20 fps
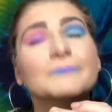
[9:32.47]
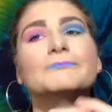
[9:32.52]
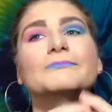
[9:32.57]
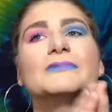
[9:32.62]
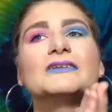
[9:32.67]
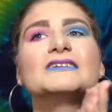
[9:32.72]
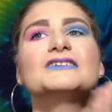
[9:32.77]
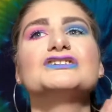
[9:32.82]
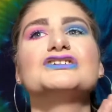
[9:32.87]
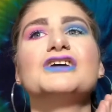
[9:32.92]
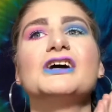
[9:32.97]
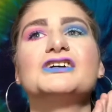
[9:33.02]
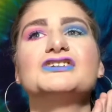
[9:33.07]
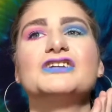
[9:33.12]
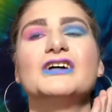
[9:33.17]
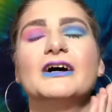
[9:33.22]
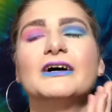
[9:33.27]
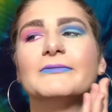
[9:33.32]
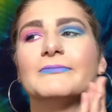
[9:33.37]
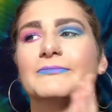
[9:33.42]
Please shush
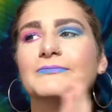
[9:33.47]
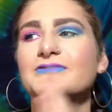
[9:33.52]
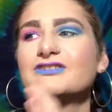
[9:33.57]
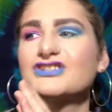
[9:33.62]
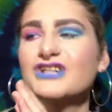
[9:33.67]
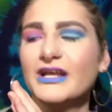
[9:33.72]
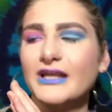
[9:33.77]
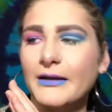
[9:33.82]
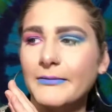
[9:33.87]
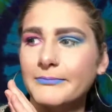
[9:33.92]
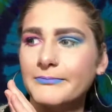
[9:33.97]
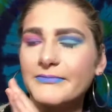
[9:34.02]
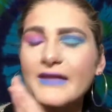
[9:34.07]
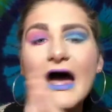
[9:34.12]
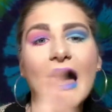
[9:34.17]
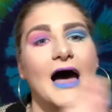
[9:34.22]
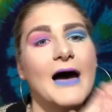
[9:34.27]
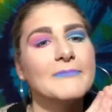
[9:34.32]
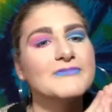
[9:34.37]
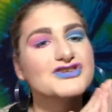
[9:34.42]
up, shut up.
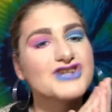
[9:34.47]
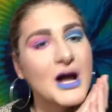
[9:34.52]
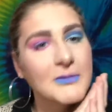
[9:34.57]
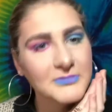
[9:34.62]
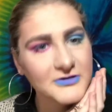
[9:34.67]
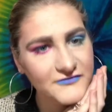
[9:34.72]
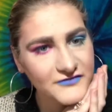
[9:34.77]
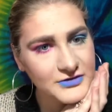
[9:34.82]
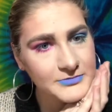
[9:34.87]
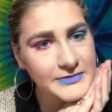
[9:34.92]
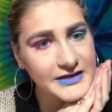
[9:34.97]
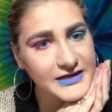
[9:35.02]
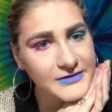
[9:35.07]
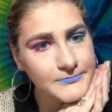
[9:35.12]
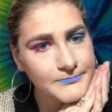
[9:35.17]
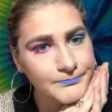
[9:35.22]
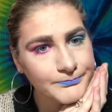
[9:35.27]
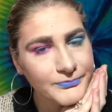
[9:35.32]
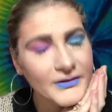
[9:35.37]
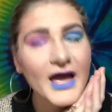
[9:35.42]
I'm shopping for
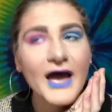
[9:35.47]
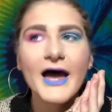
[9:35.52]
me.